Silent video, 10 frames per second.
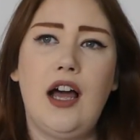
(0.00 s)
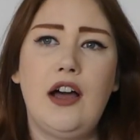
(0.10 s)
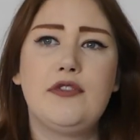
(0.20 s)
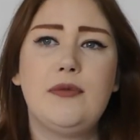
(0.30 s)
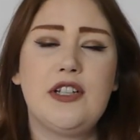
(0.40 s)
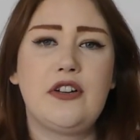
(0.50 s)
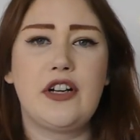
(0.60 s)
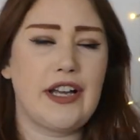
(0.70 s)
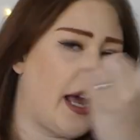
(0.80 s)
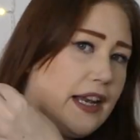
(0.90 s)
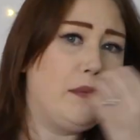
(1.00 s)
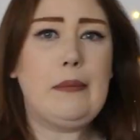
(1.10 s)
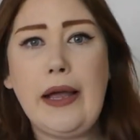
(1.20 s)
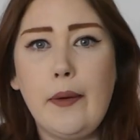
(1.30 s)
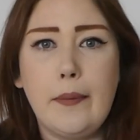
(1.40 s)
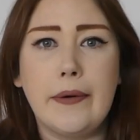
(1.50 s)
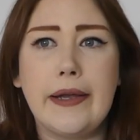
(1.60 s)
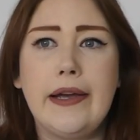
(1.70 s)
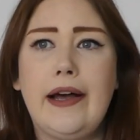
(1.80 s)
have to make sure I don't get any makeup on it